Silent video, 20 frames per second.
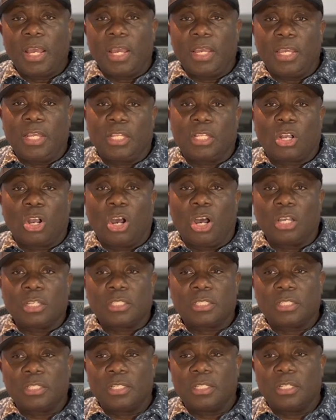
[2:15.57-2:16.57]
uh, it
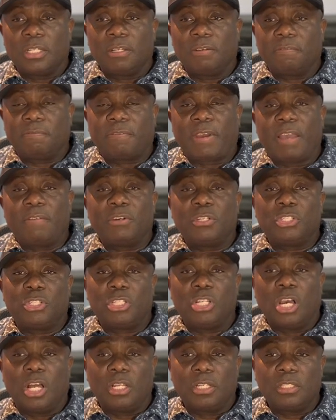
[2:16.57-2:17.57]
costs
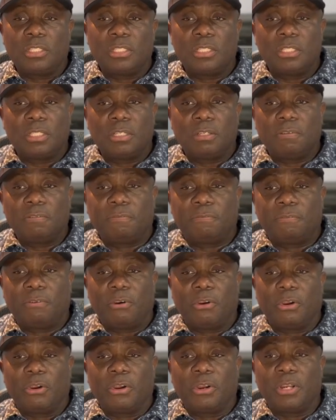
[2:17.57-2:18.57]
$500
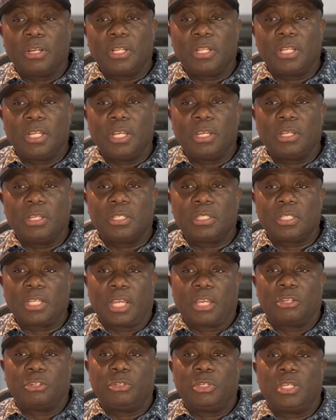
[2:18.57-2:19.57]
for the
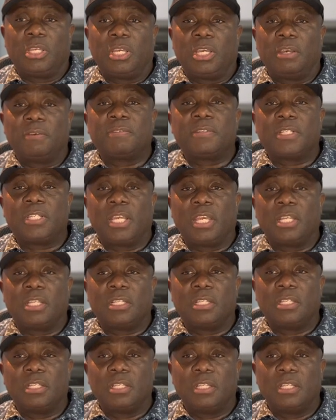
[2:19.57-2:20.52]
Secretary of State